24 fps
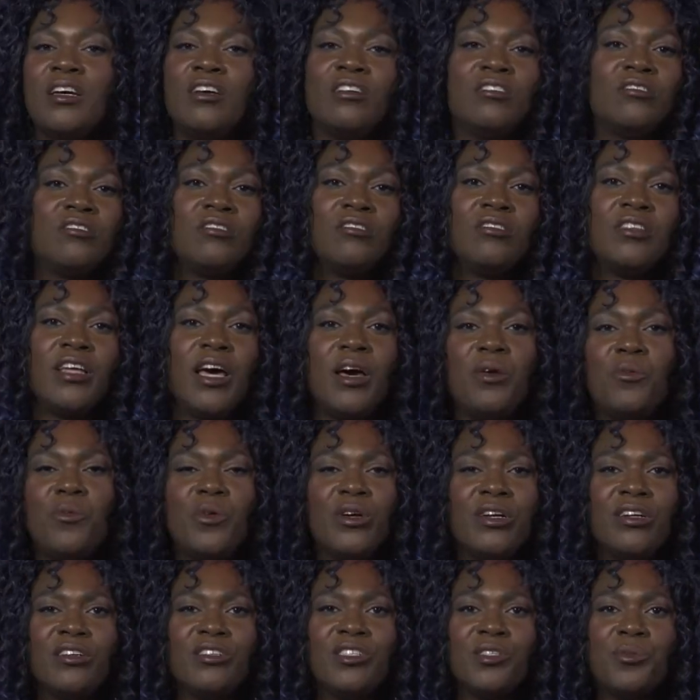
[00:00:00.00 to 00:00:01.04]
so that
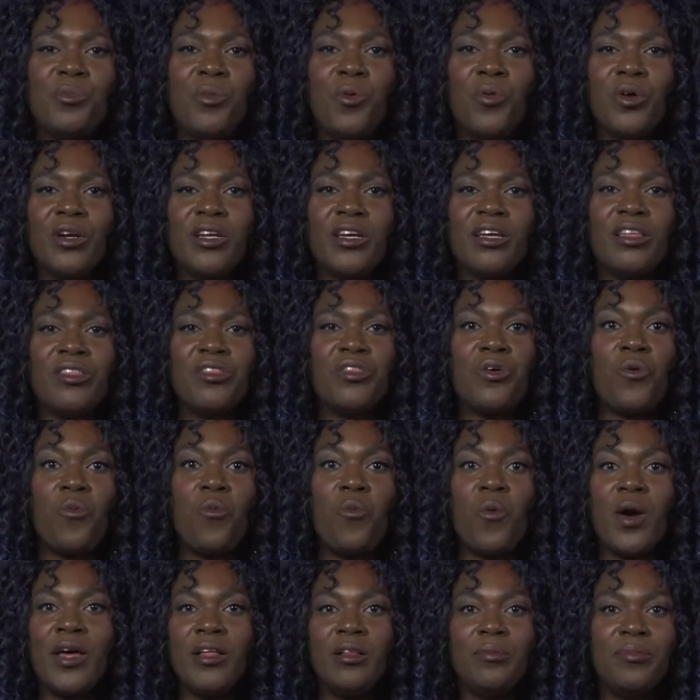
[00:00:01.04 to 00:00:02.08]
we're supporting the
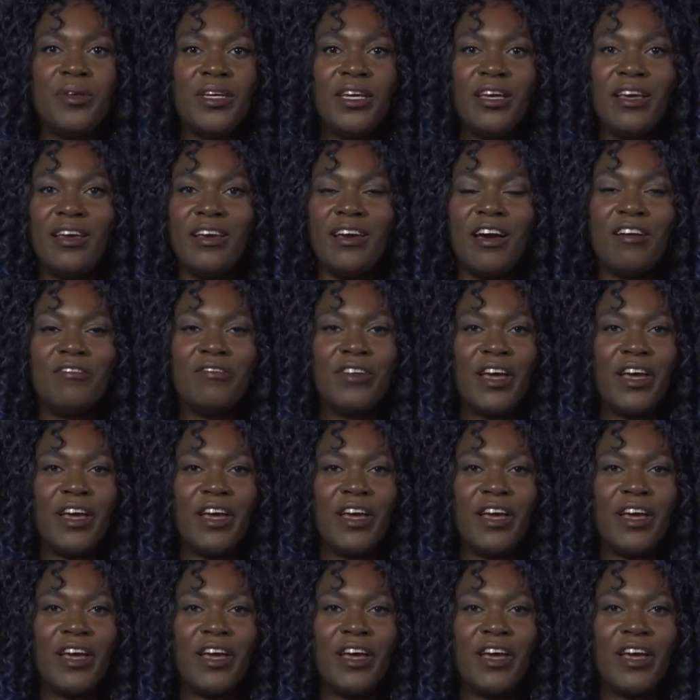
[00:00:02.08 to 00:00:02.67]
well-being of